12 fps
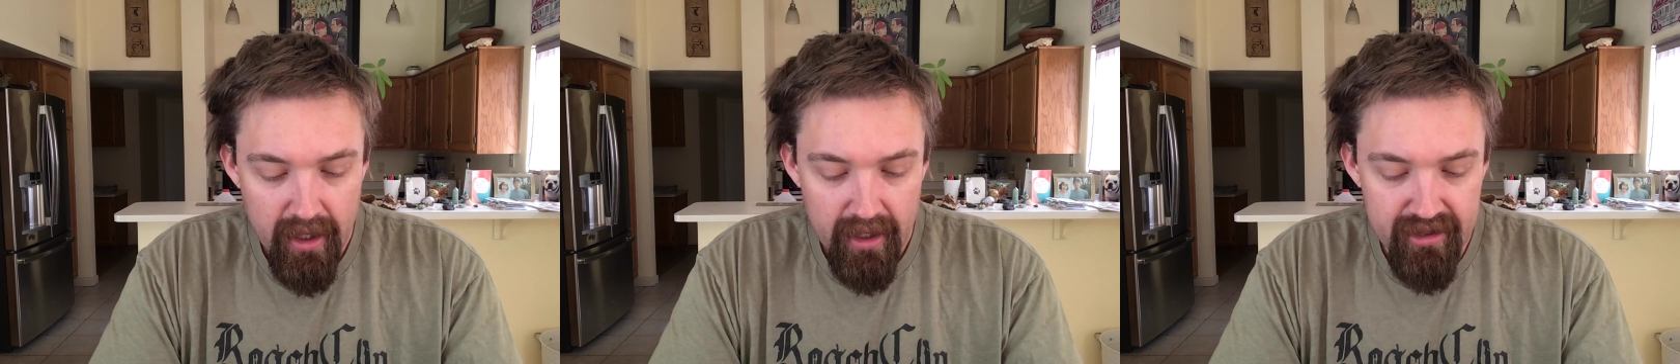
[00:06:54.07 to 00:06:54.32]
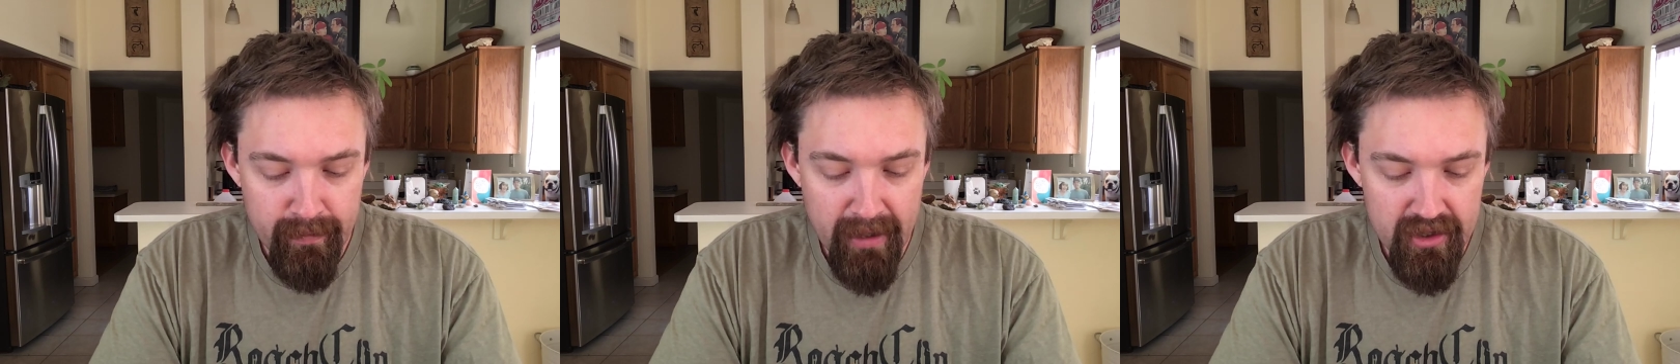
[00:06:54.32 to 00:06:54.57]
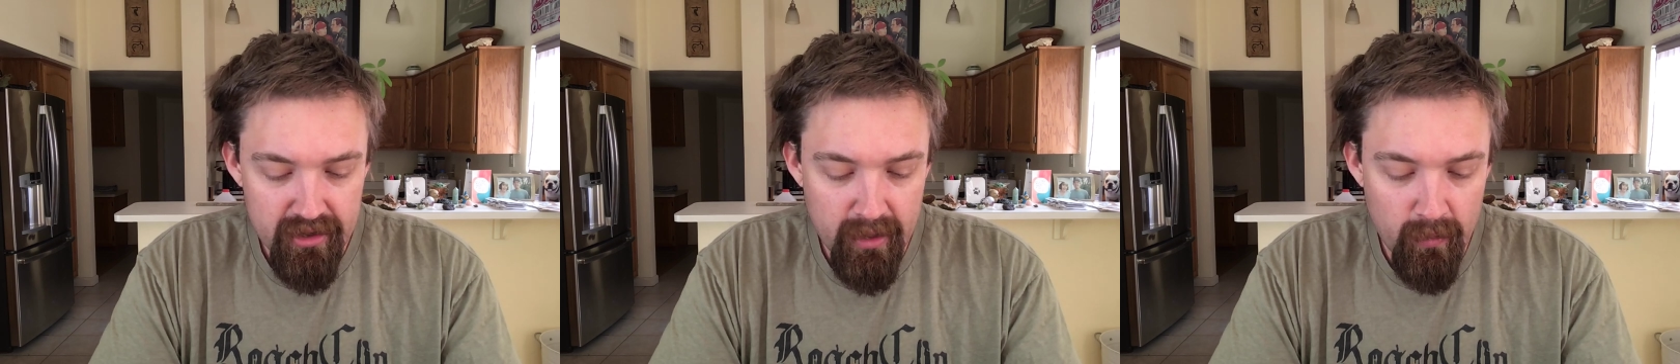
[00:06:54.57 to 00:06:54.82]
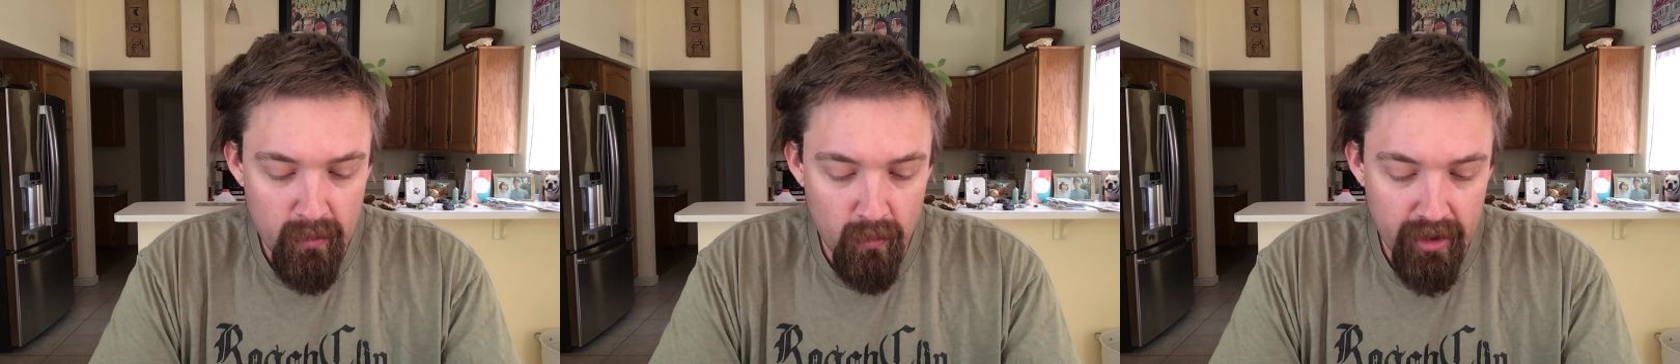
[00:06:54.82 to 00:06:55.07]
especially
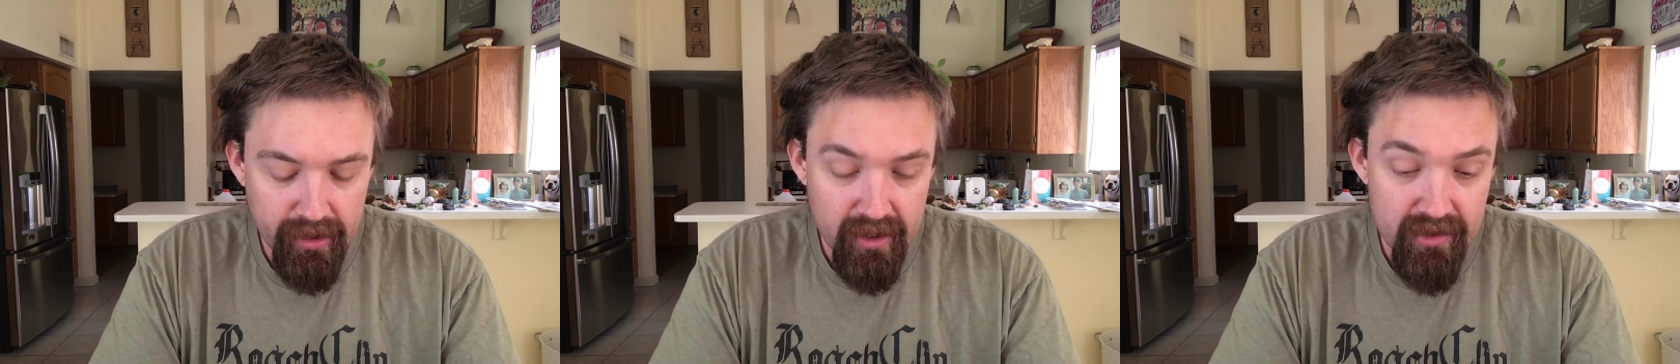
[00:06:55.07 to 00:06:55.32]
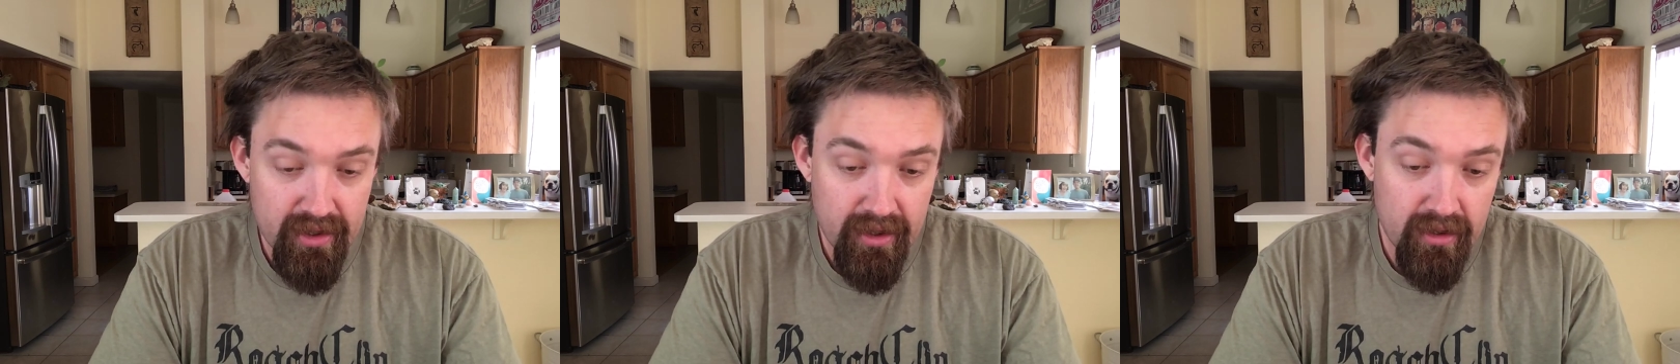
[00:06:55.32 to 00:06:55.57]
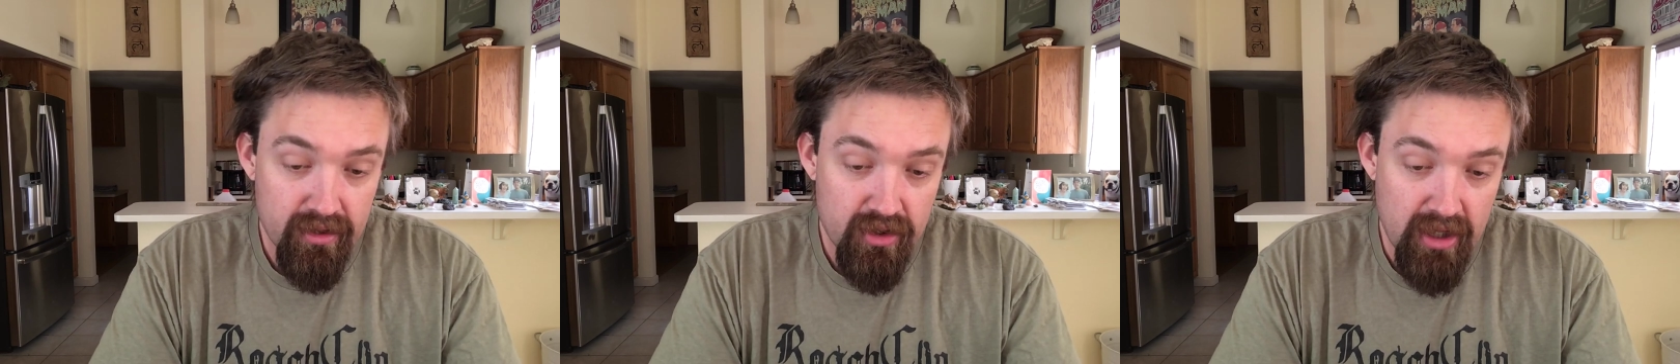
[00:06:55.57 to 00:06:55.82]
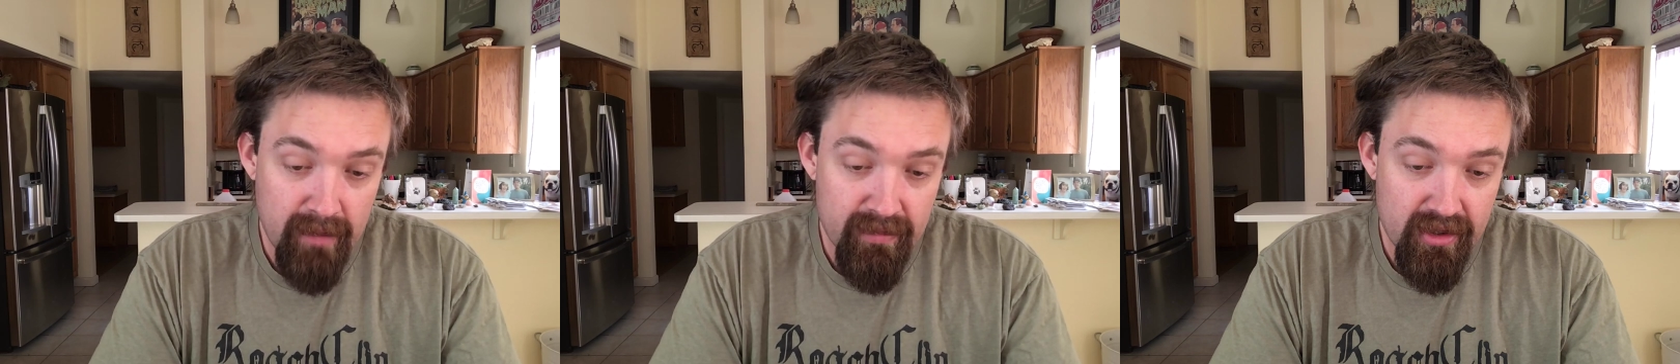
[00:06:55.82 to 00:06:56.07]
when one considers
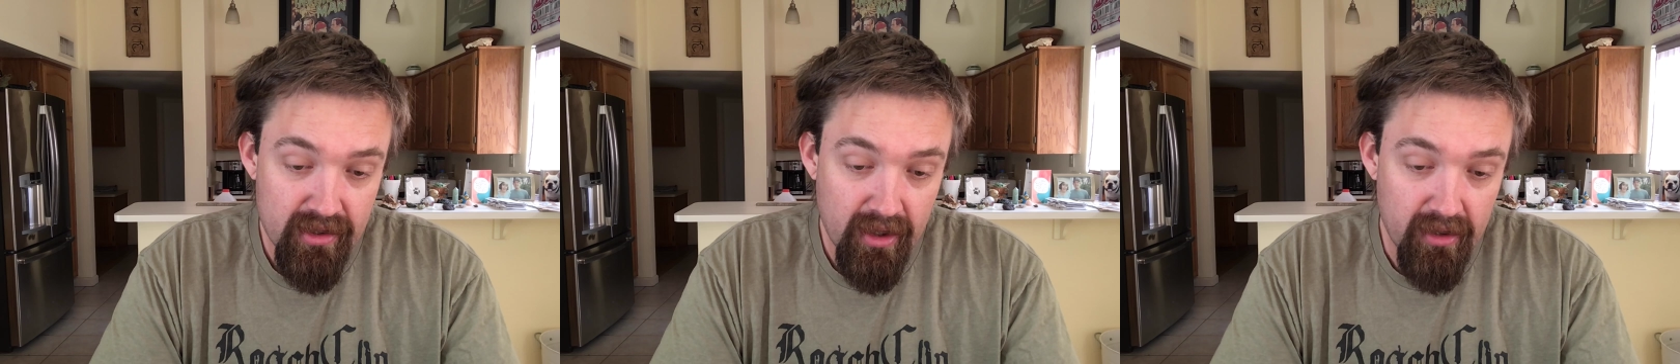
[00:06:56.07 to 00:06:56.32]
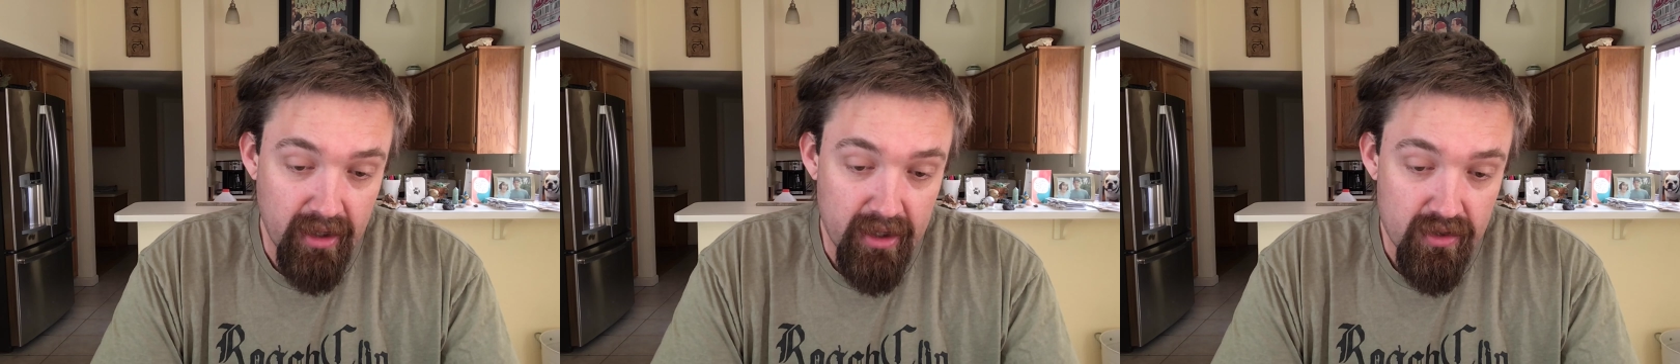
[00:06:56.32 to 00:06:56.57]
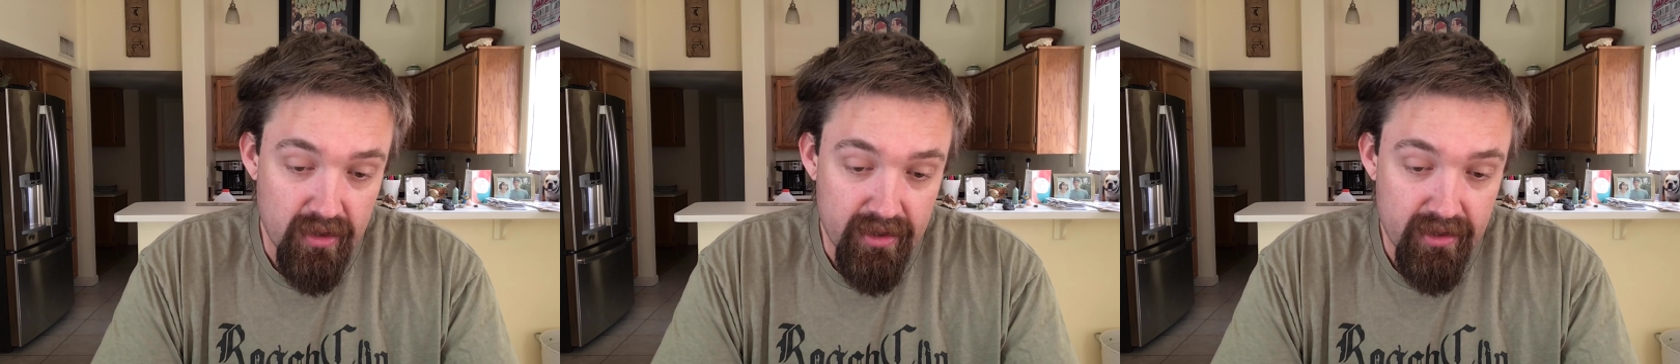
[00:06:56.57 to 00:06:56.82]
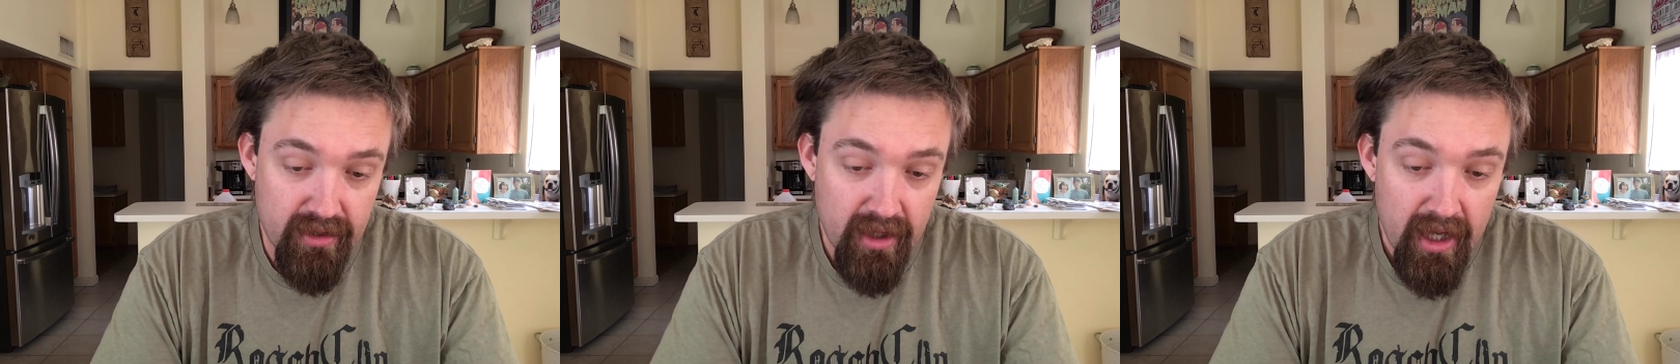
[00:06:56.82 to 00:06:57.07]
James's other
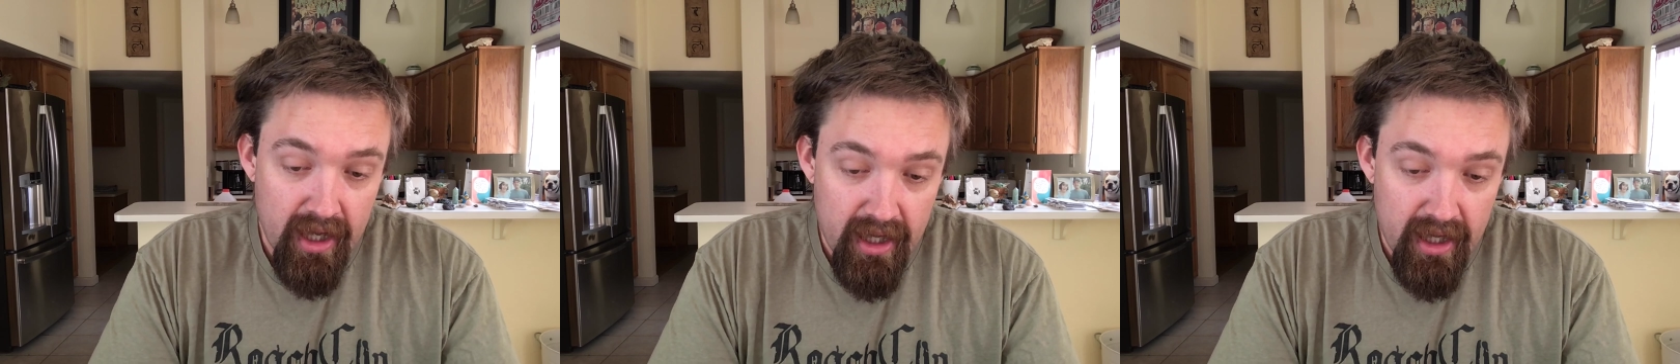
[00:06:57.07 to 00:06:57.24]
interests